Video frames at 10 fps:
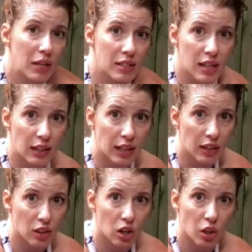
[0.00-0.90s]
me as I
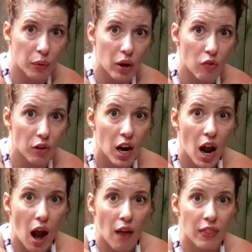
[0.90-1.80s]
lengthen all the way over,
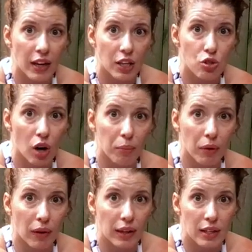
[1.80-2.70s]
and then I draw my
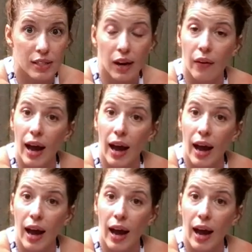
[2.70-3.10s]
right knee down.